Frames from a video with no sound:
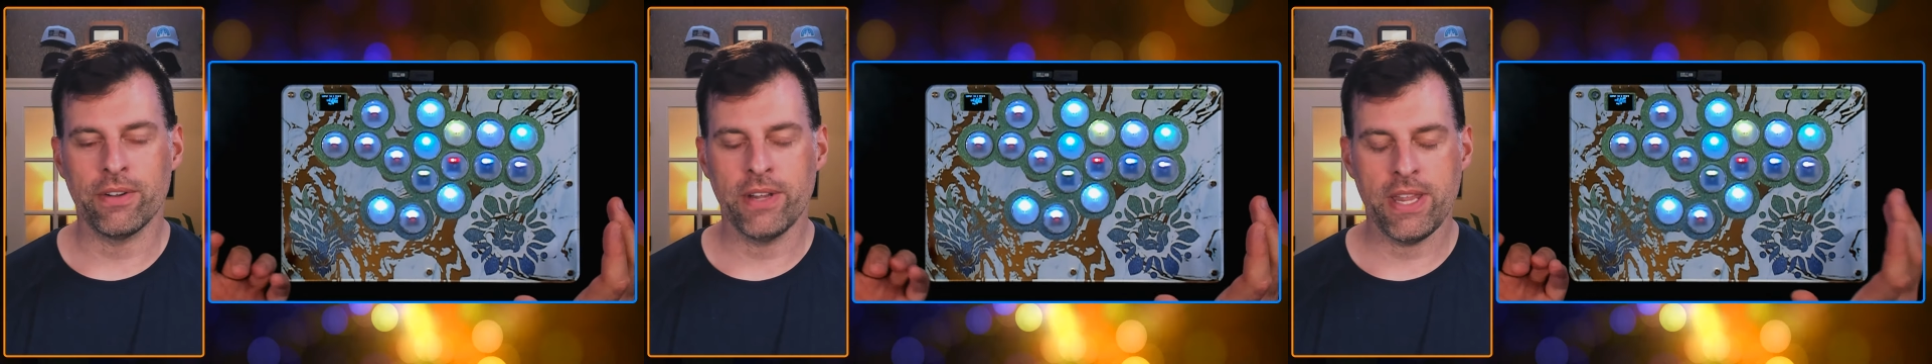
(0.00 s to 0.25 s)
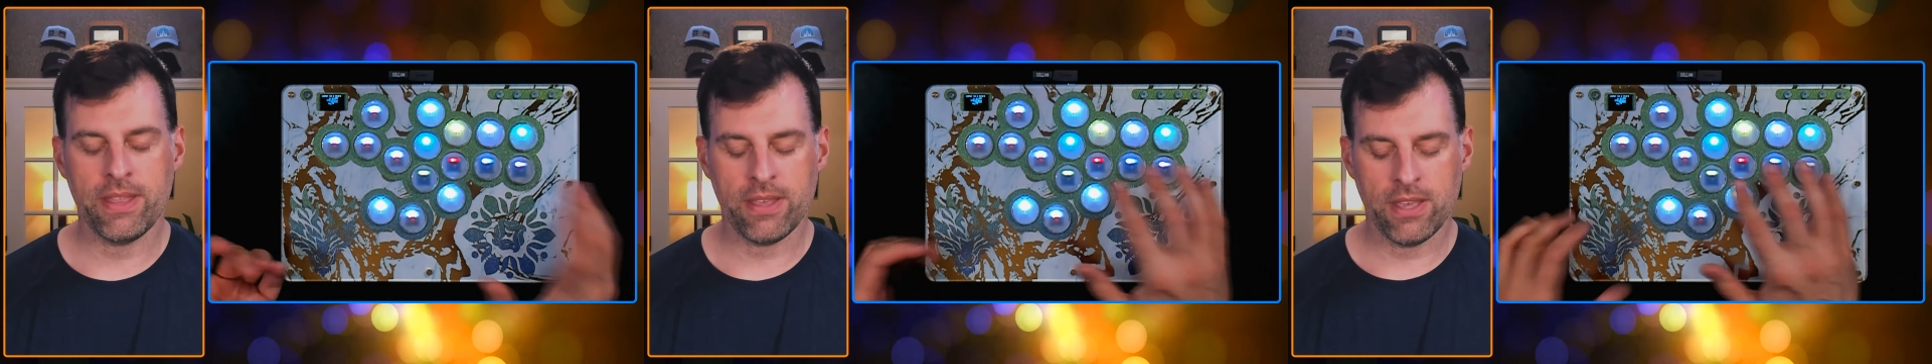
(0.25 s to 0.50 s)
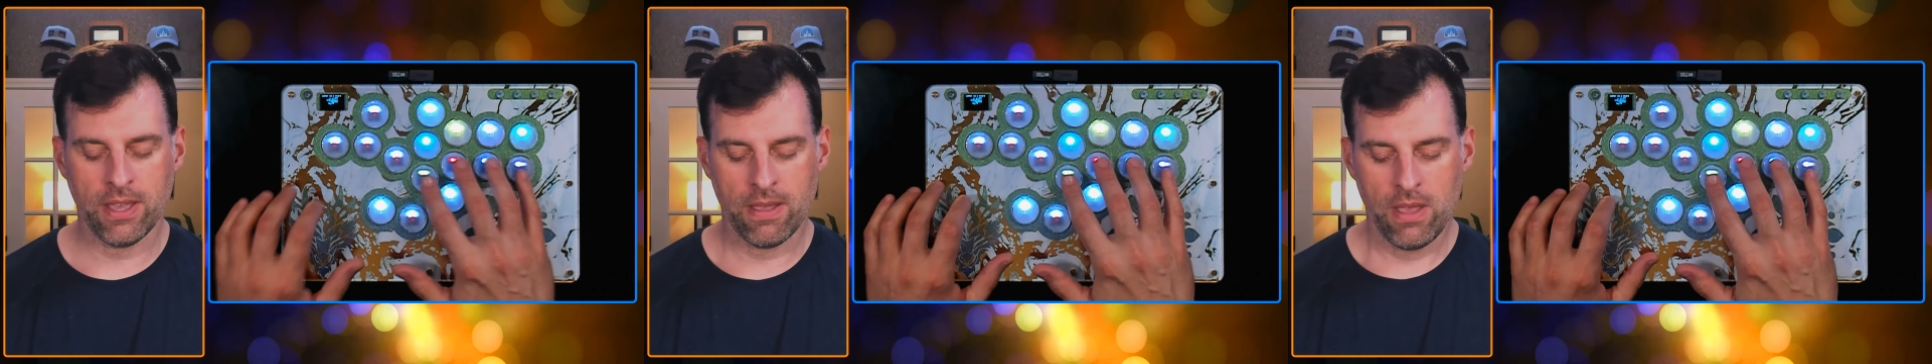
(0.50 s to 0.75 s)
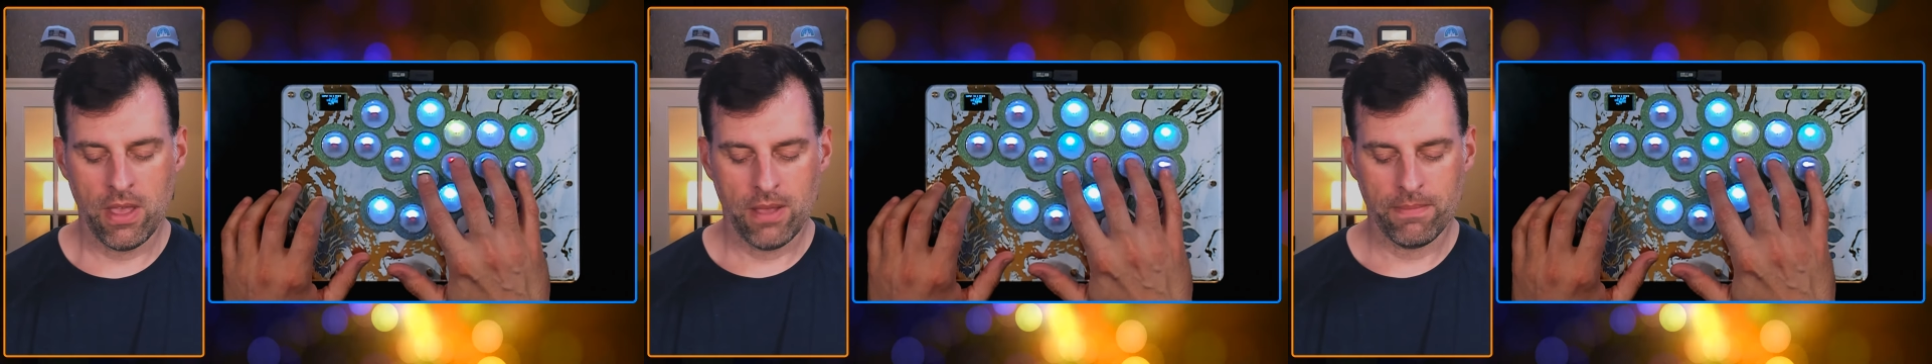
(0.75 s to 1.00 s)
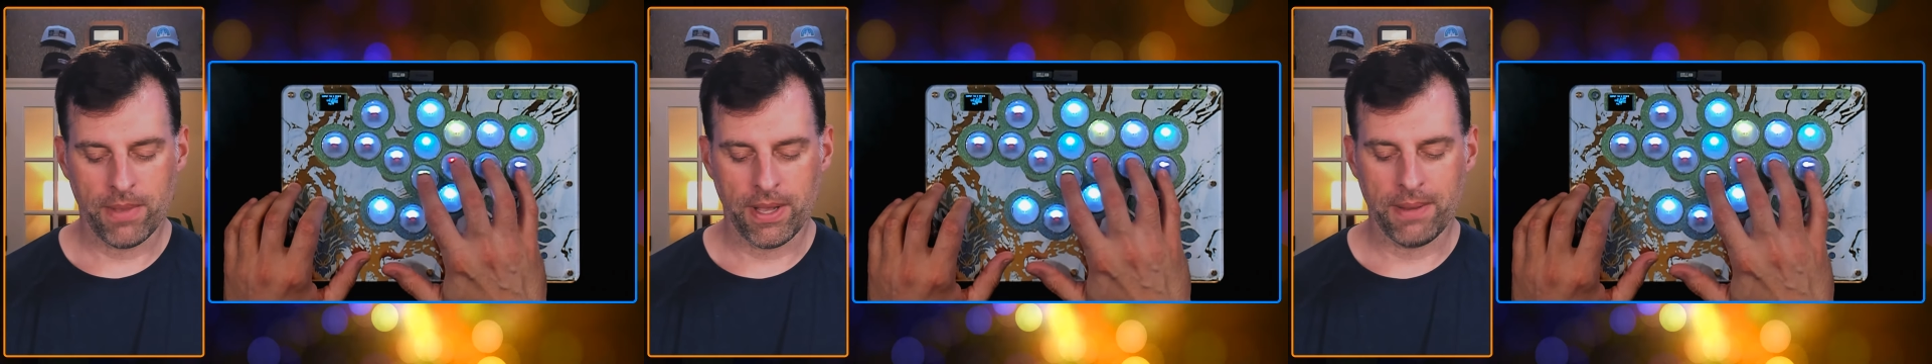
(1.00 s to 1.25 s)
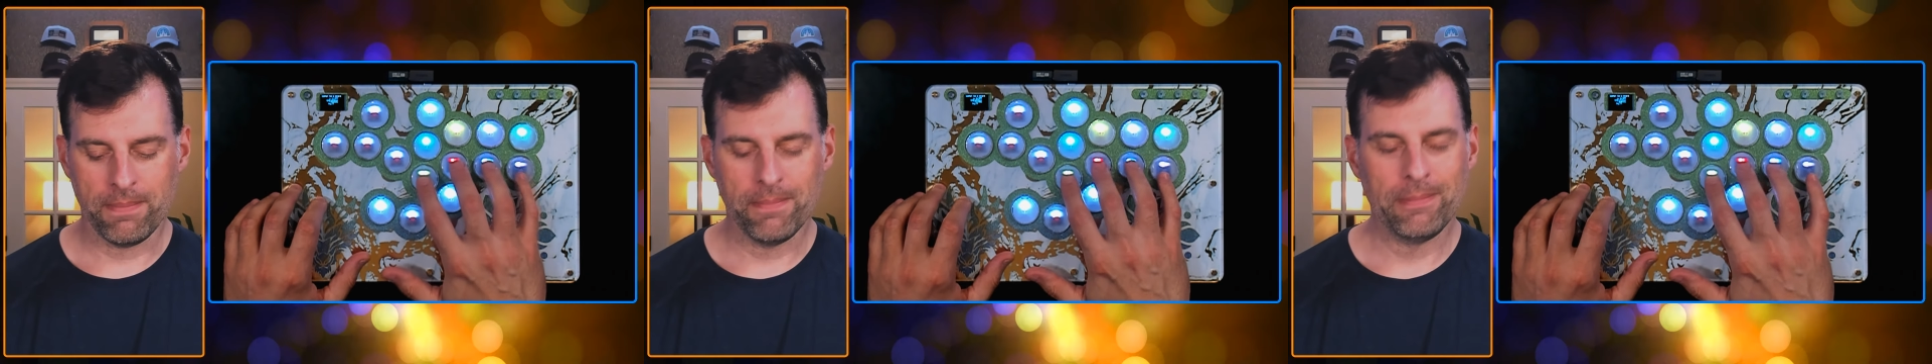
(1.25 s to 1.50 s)
anything,
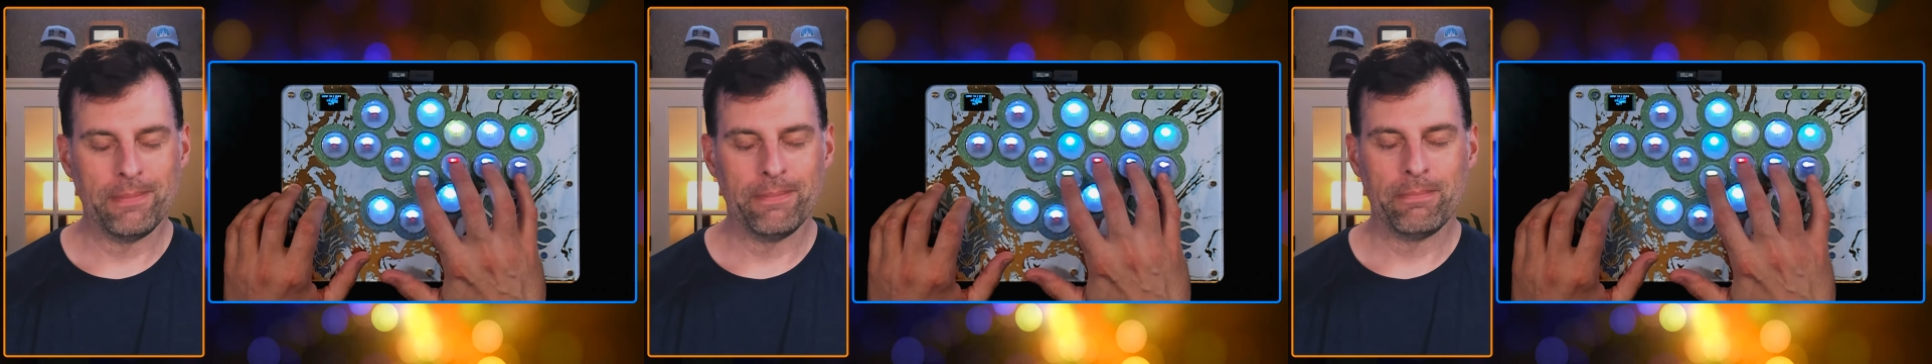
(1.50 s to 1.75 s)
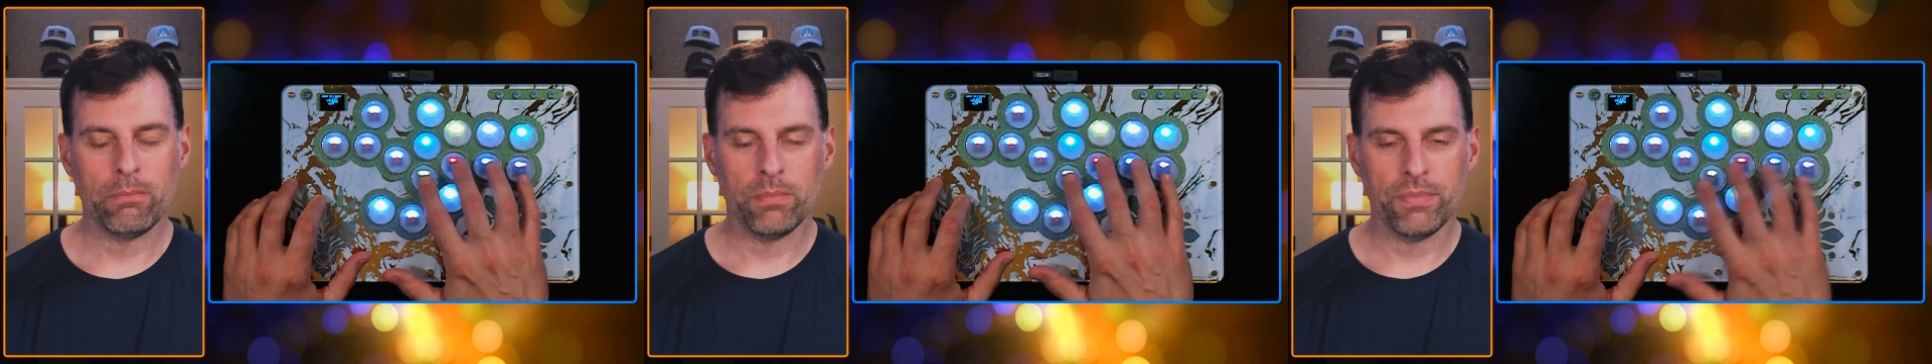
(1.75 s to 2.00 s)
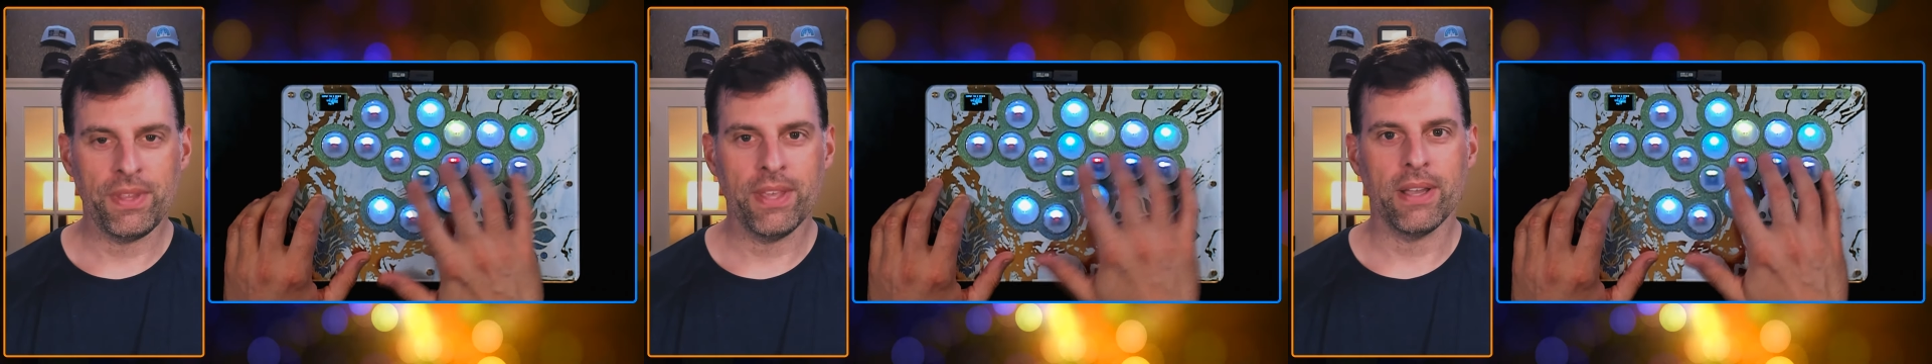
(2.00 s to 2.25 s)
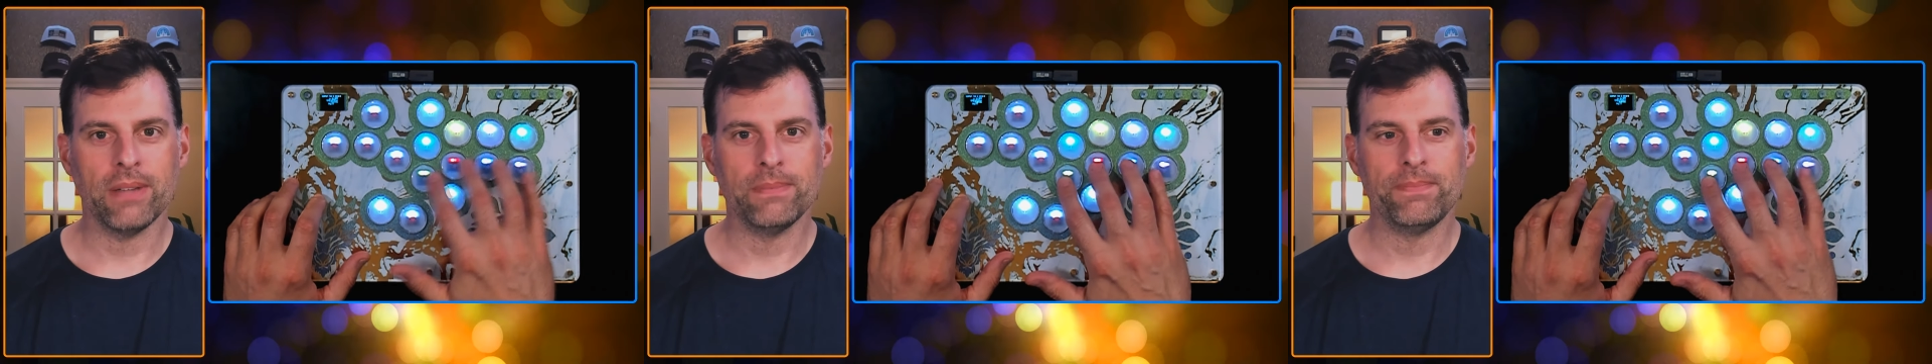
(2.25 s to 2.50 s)
but yeah,